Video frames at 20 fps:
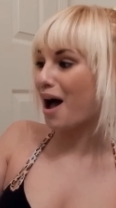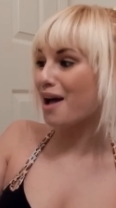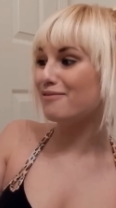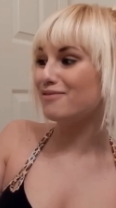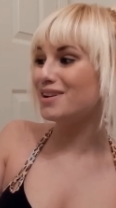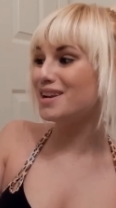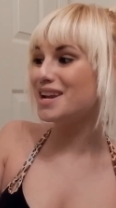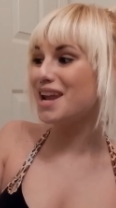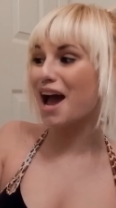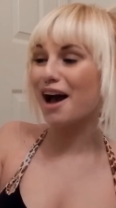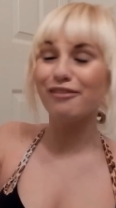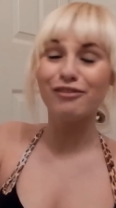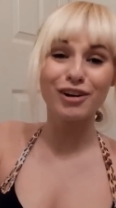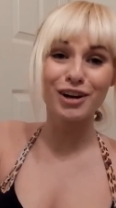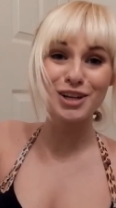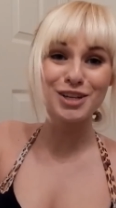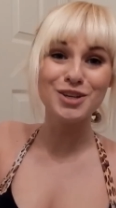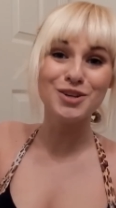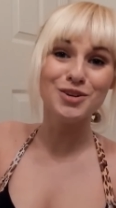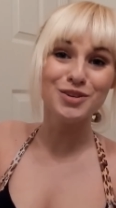I've
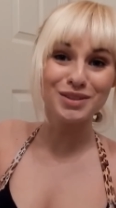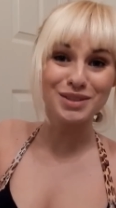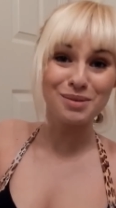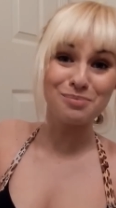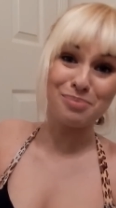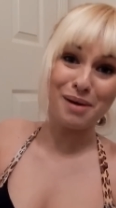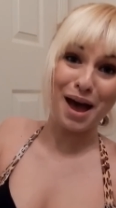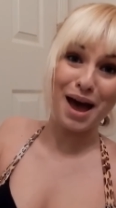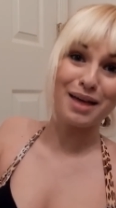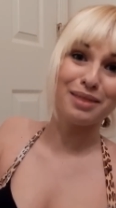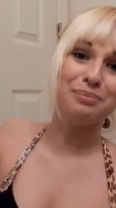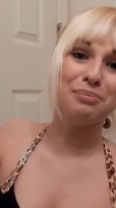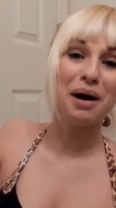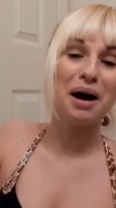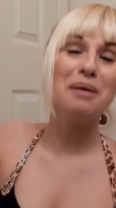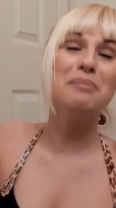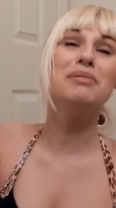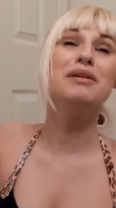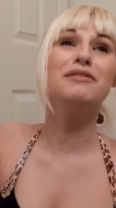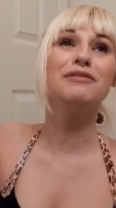never used a bath
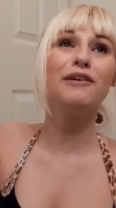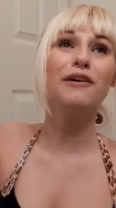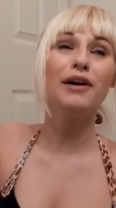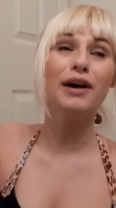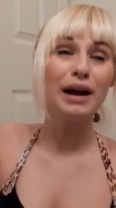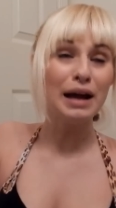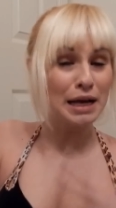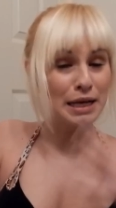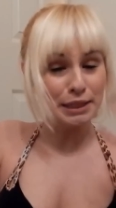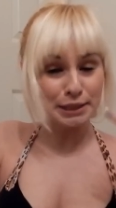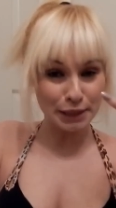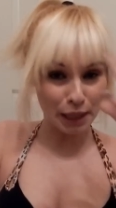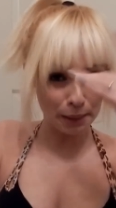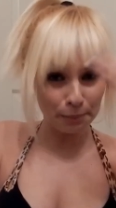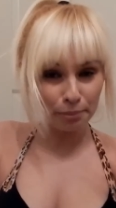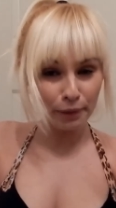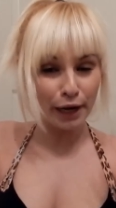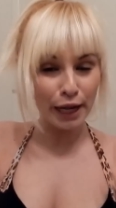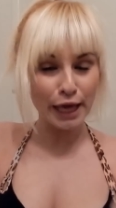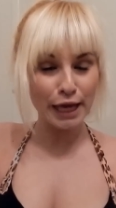bomb before, so
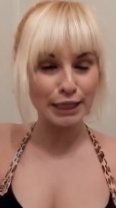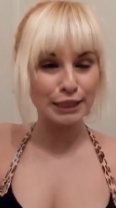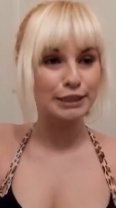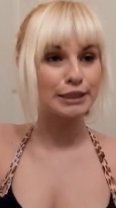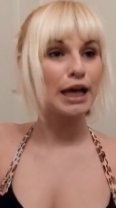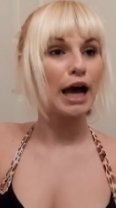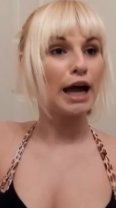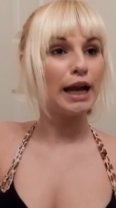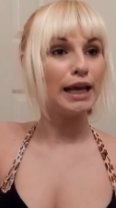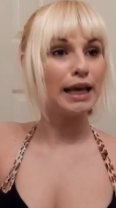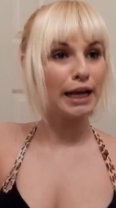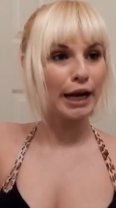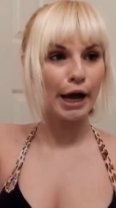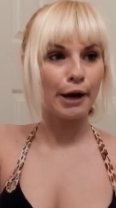I'm pretty excited.